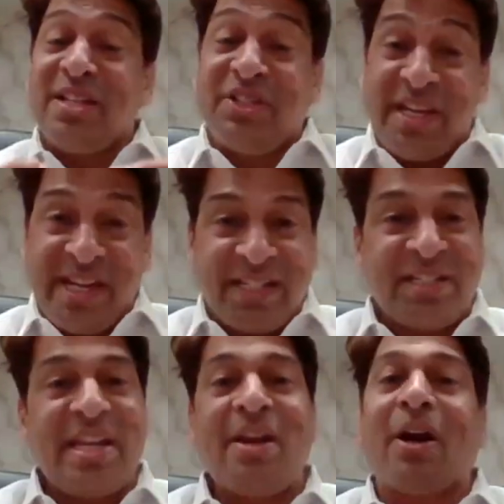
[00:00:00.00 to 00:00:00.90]
When
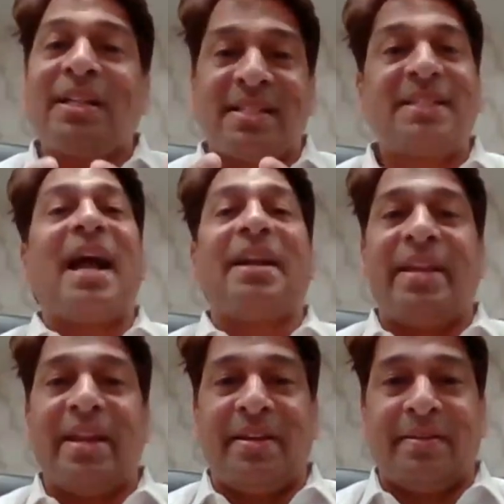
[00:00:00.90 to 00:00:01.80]
GST got
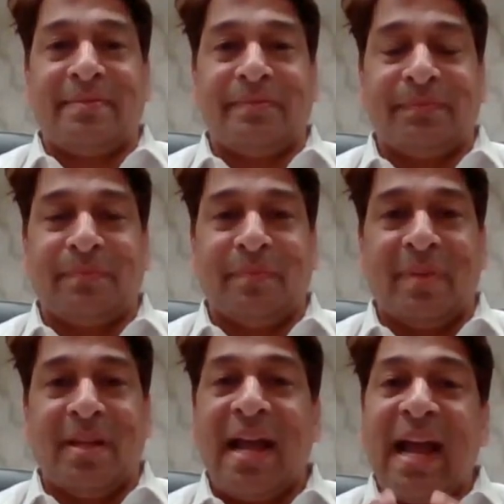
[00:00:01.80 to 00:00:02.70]
started,
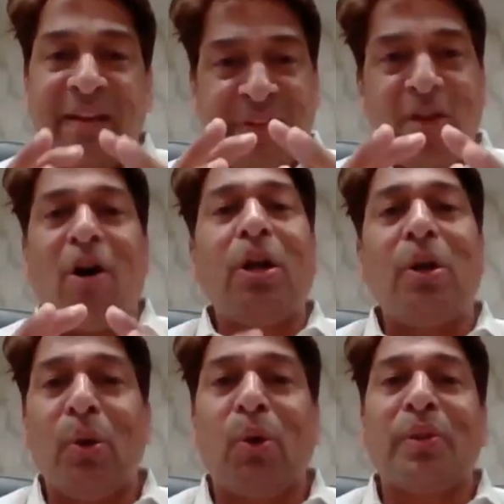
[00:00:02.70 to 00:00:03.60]
and we
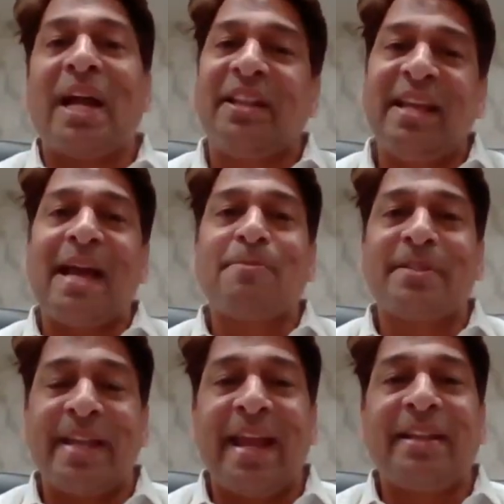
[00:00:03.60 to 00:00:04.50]
all know that they
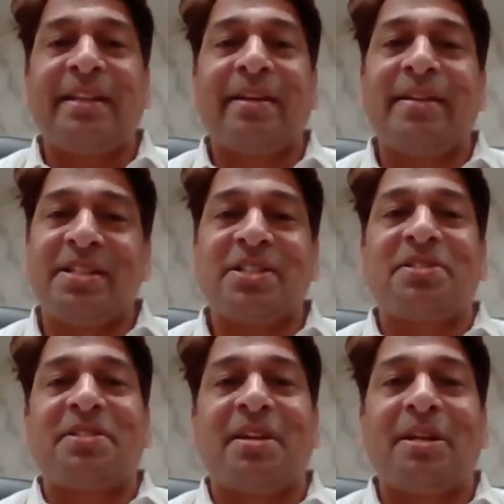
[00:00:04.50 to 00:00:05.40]
have said
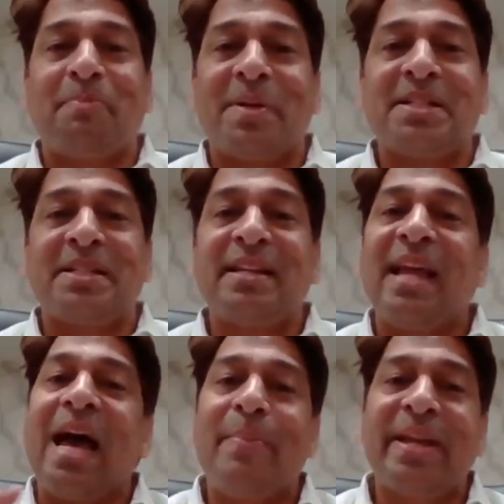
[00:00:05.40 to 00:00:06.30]
registered
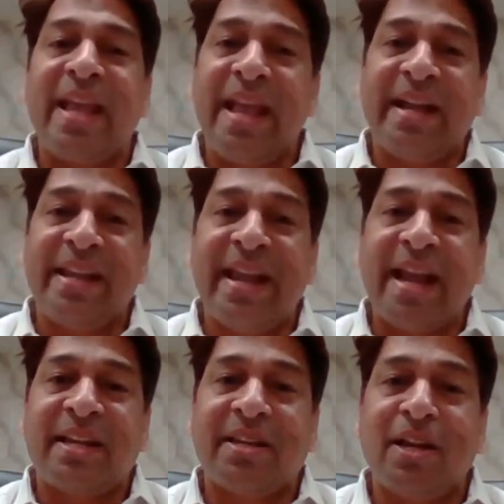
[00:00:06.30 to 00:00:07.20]
person having
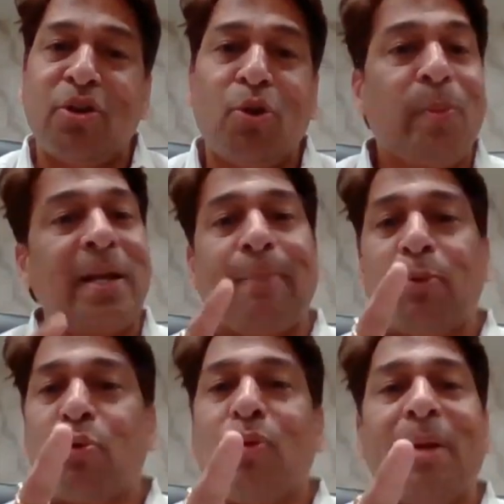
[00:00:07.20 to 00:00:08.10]
aggregate turnover
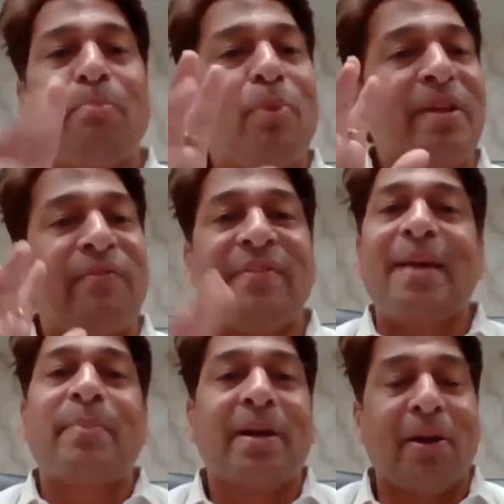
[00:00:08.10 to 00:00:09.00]
up to
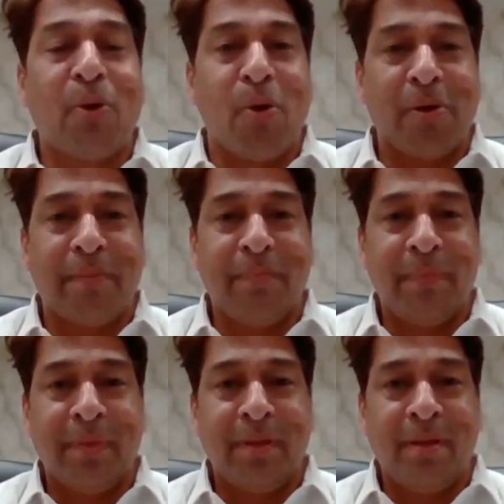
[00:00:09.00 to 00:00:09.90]
1.5 crore,